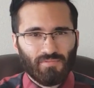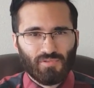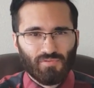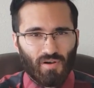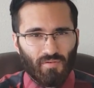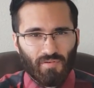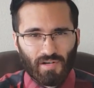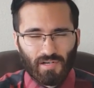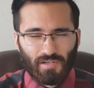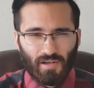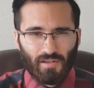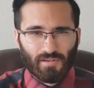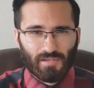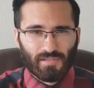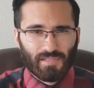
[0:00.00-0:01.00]

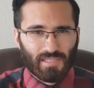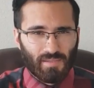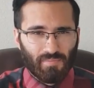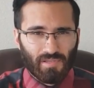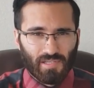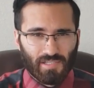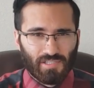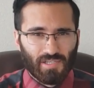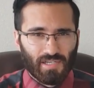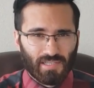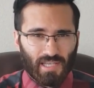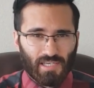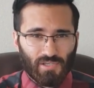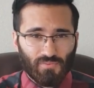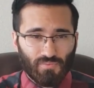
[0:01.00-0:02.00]
$1,200 stimulus check
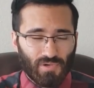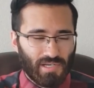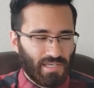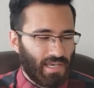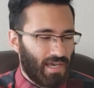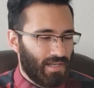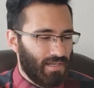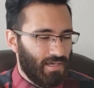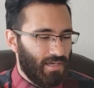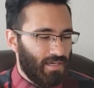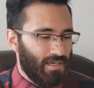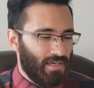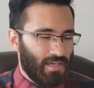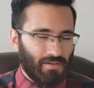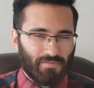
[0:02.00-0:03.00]
that you would get
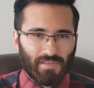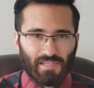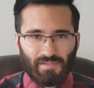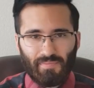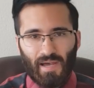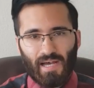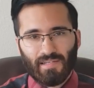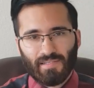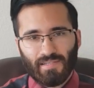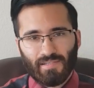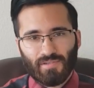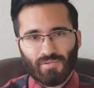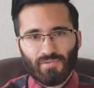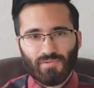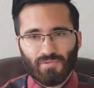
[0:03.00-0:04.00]
if this passes
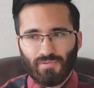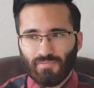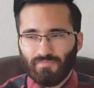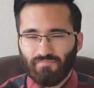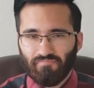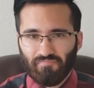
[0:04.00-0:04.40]
through